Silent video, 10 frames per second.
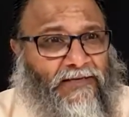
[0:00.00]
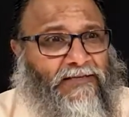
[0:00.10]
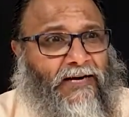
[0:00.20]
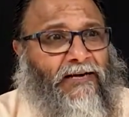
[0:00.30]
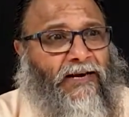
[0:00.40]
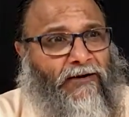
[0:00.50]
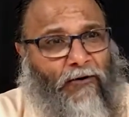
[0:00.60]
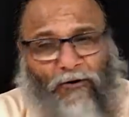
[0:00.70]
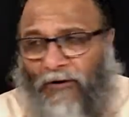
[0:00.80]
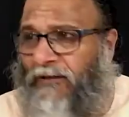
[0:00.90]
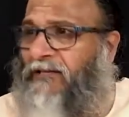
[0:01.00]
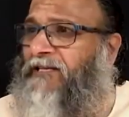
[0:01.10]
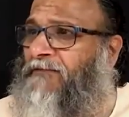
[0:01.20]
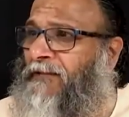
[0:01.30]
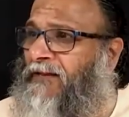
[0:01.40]
Understand that all
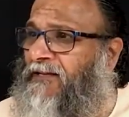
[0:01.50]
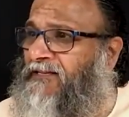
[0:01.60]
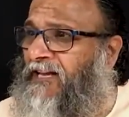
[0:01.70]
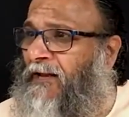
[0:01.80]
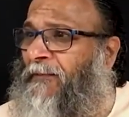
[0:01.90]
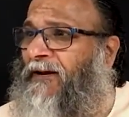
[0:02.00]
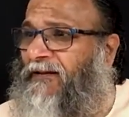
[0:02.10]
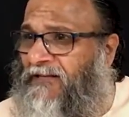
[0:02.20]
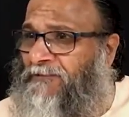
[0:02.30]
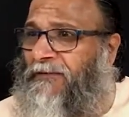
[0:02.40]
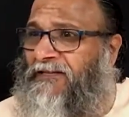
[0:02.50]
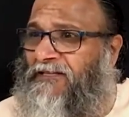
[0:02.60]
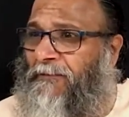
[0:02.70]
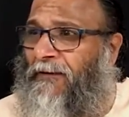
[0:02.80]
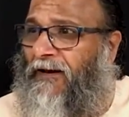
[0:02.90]
these mean the same, and this
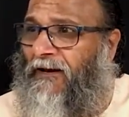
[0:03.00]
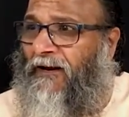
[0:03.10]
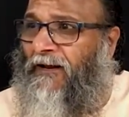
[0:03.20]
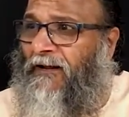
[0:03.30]
principle